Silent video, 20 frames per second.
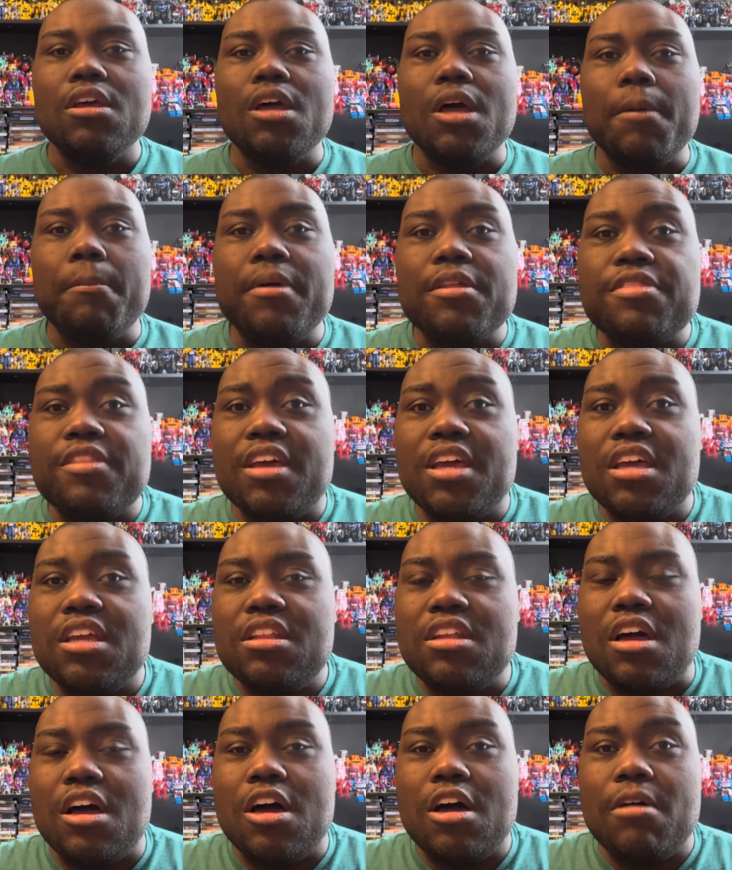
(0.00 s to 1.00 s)
But
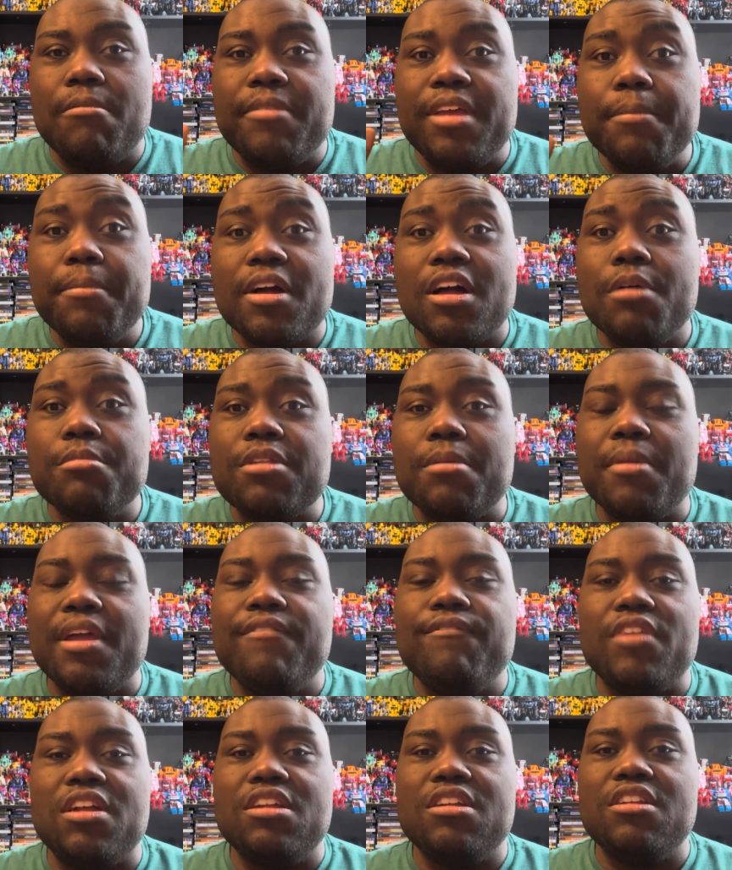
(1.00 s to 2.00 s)
then he becomes the
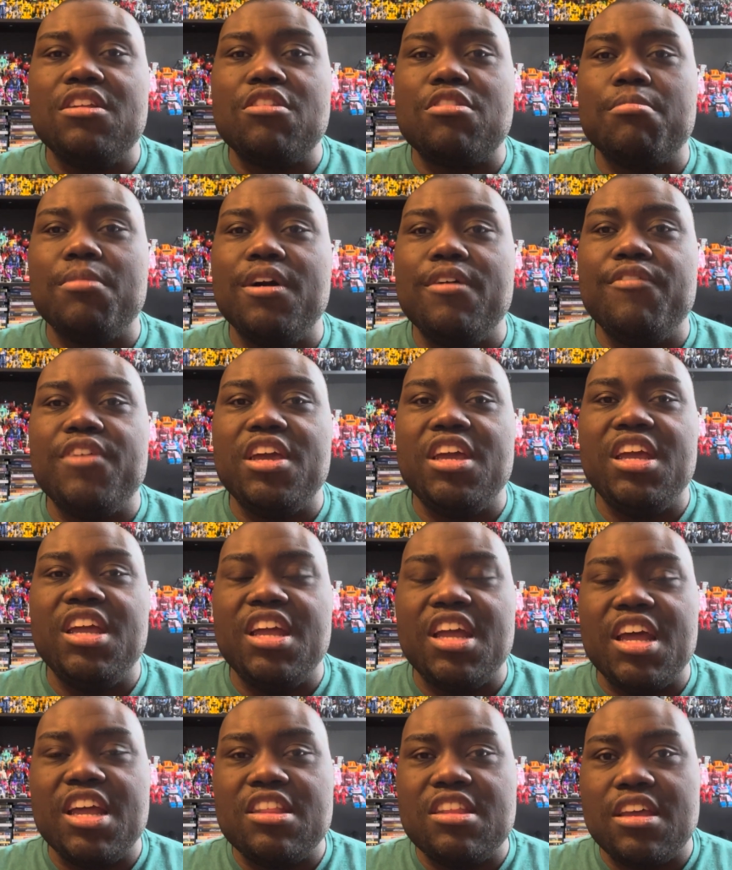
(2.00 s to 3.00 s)
main villain of this
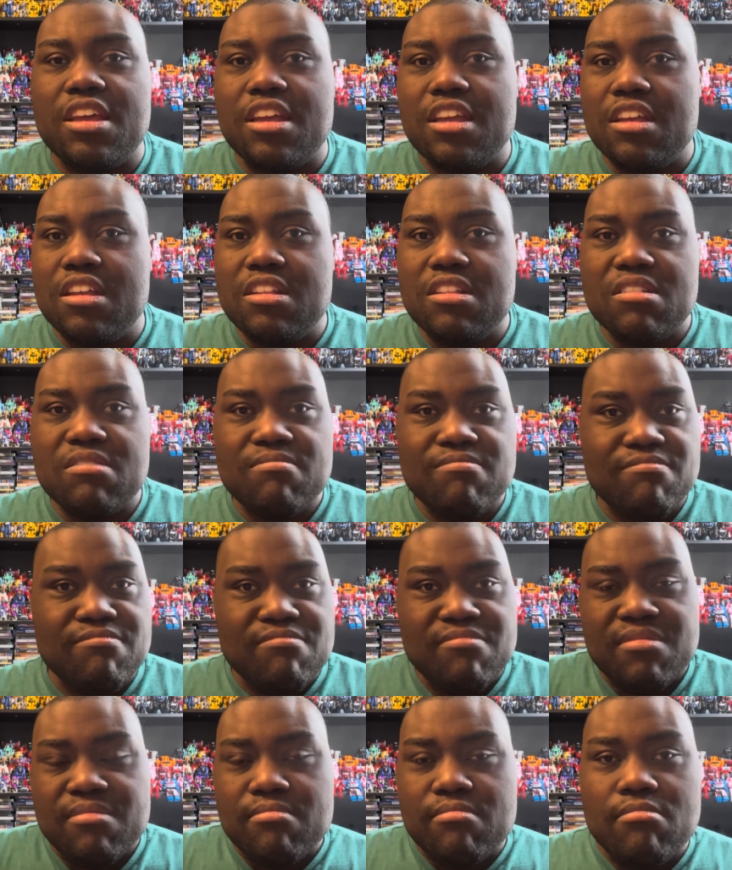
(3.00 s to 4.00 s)
movie, and
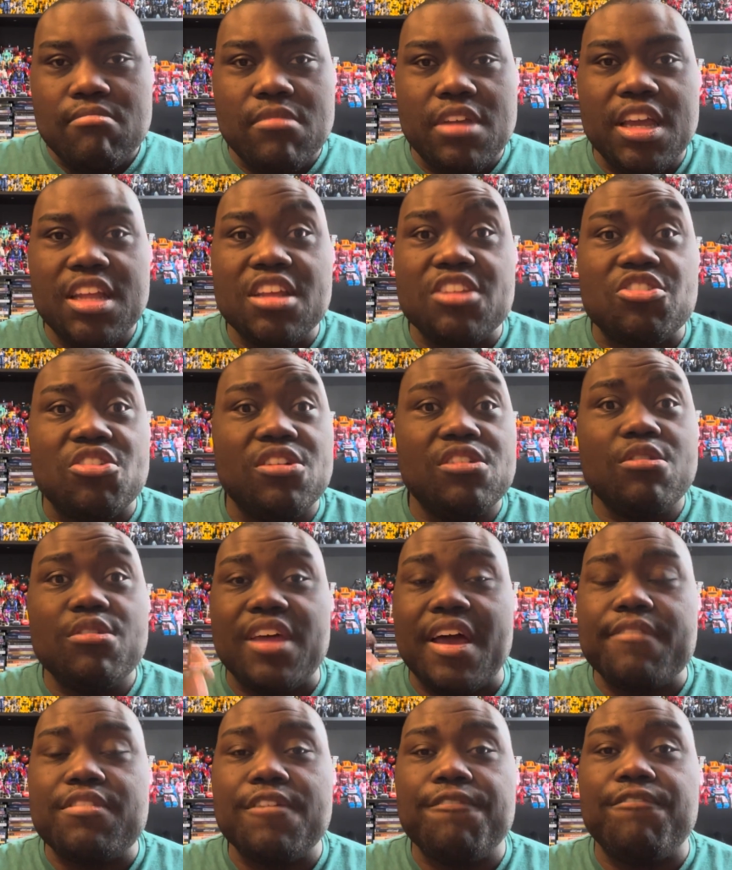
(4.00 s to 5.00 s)
the Turtles
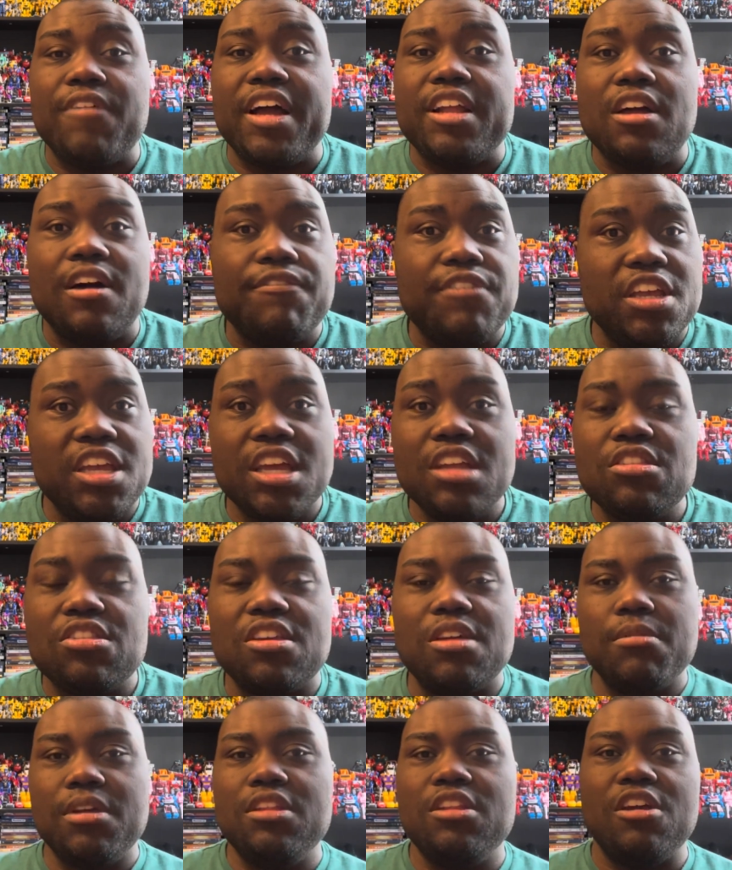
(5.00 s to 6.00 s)
have to fight off against
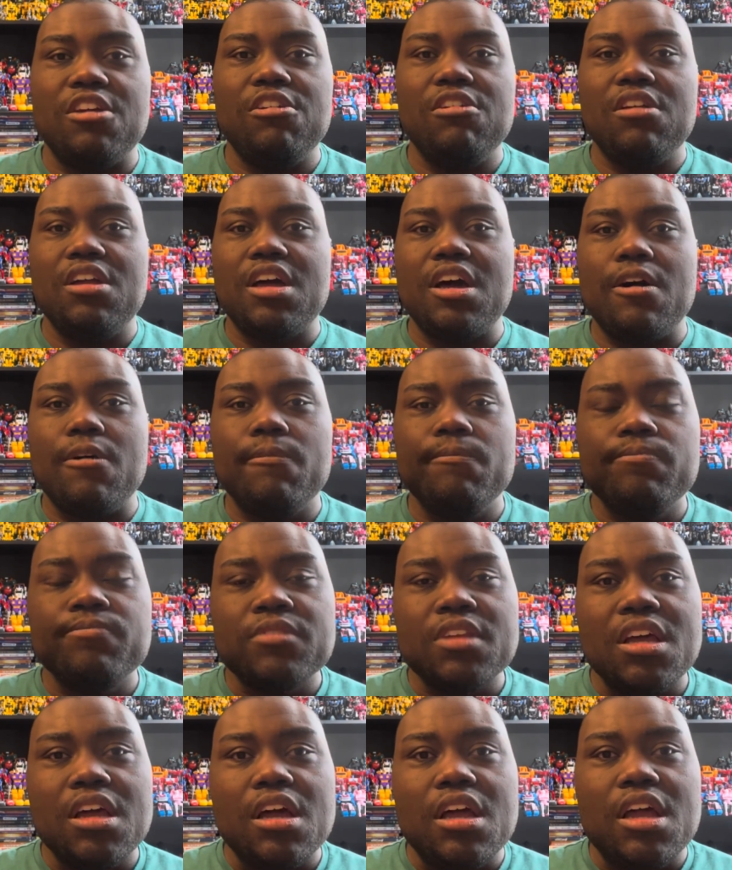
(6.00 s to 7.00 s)
him, and there you go.
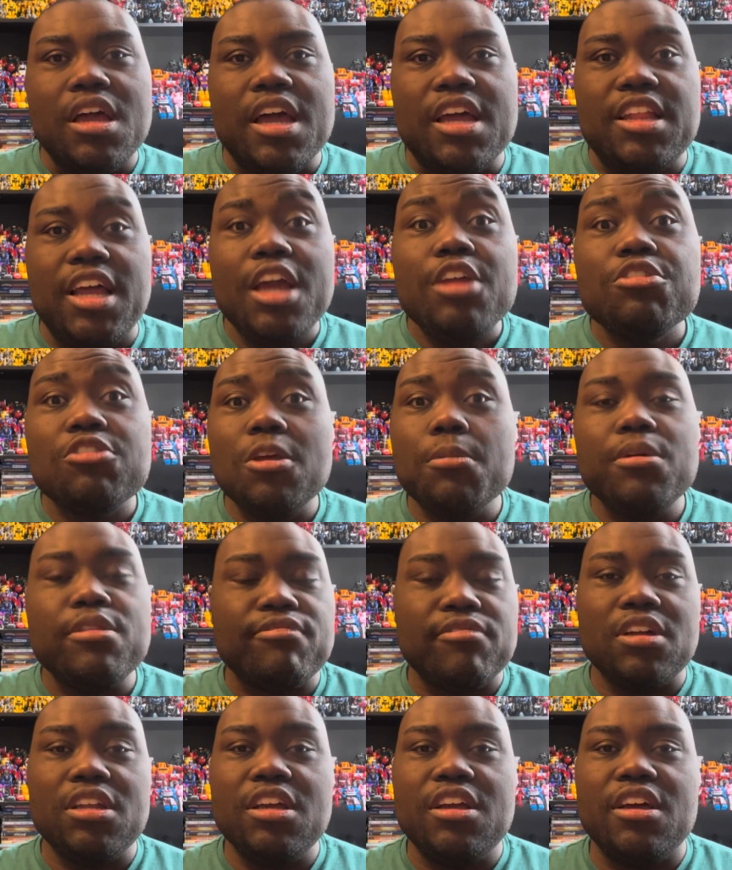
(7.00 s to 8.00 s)
And Ice Cube is
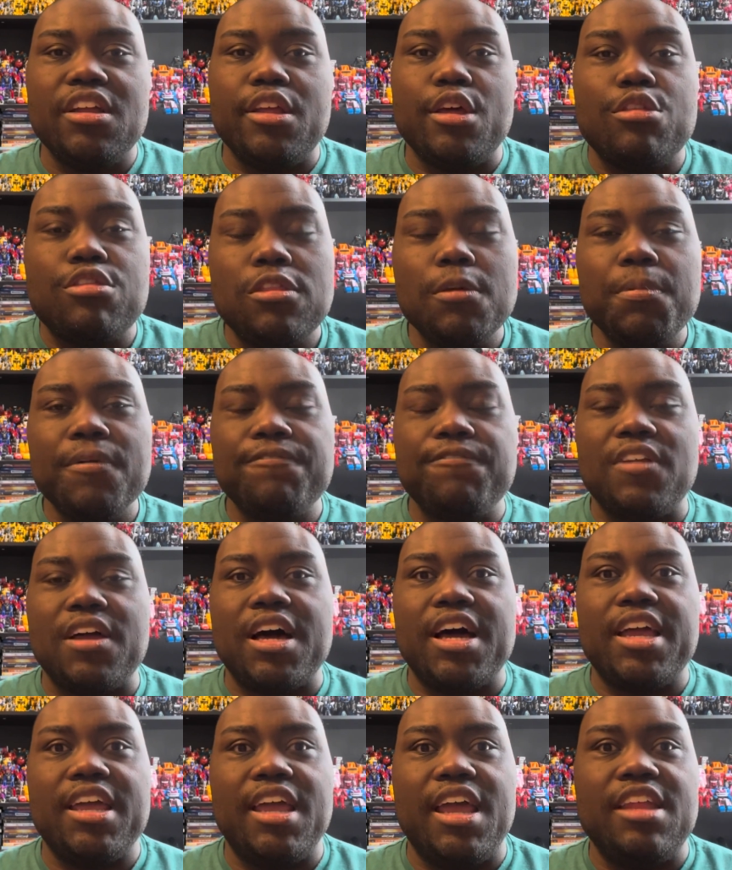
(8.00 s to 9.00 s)
really good. That's
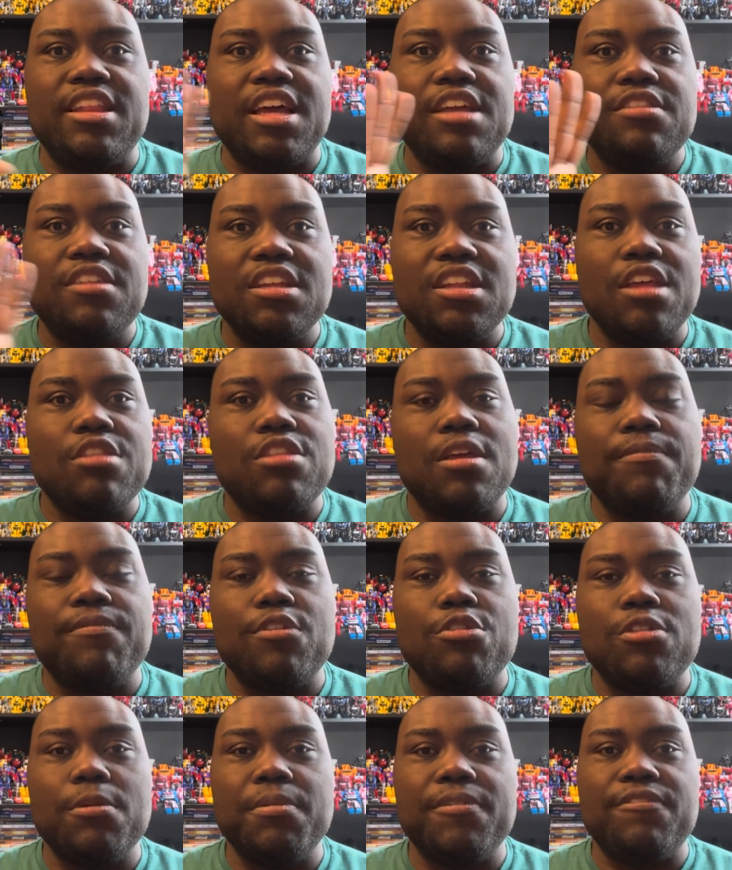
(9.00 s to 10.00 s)
Superfly, and I think that's it for
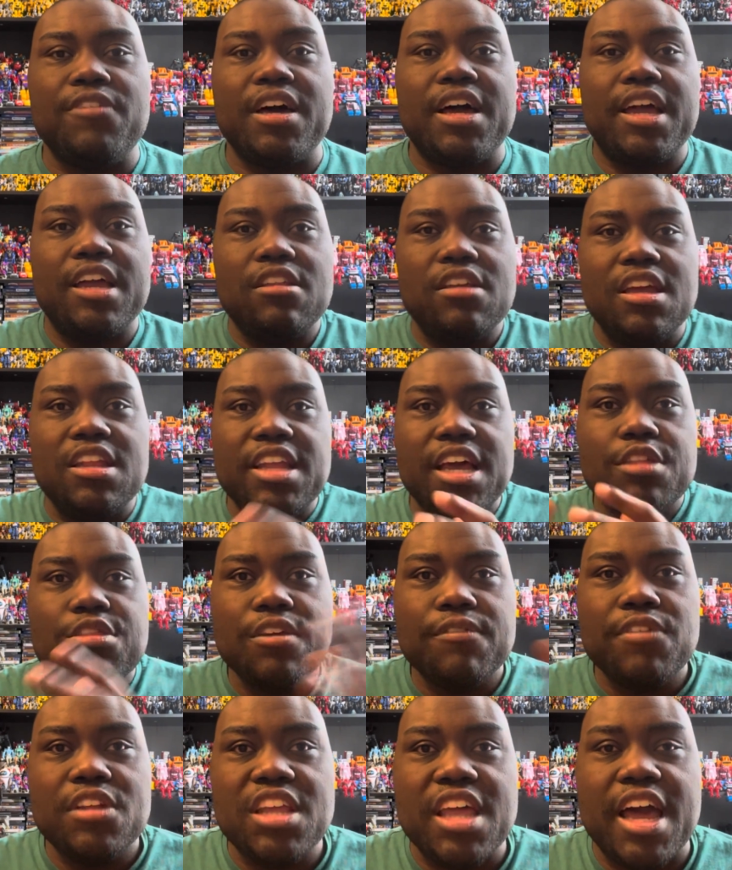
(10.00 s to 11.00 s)
Superfly. And that's
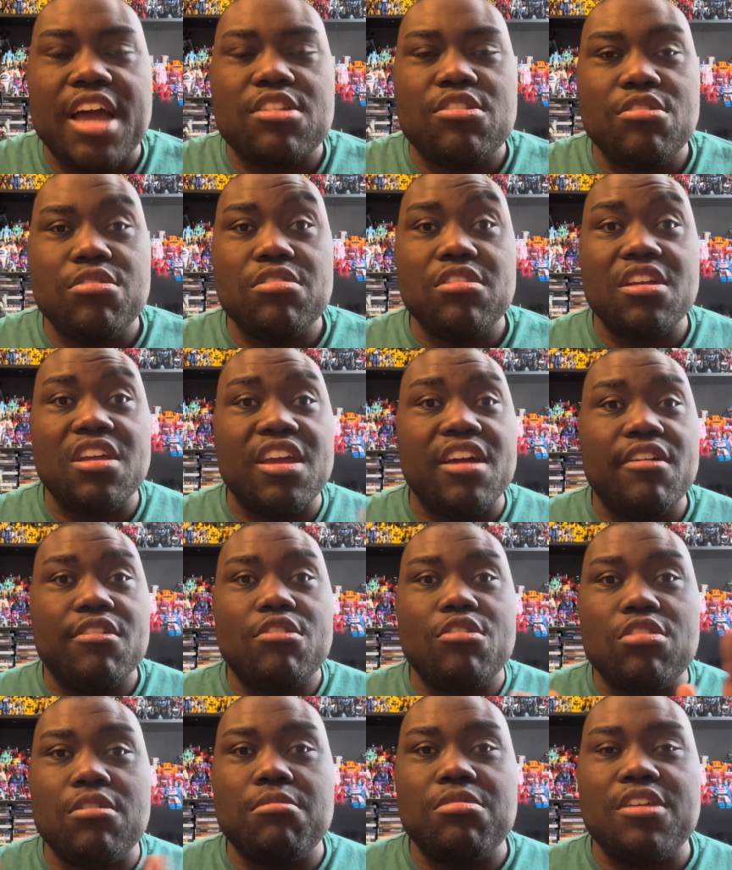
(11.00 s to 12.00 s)
it for the actors and the
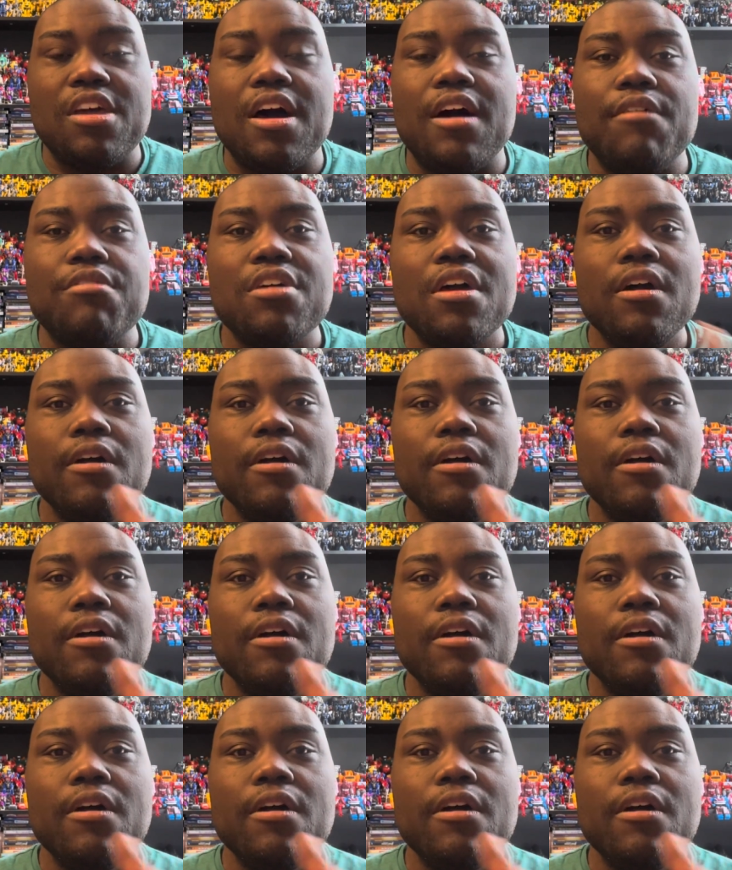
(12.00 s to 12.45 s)
characters themselves.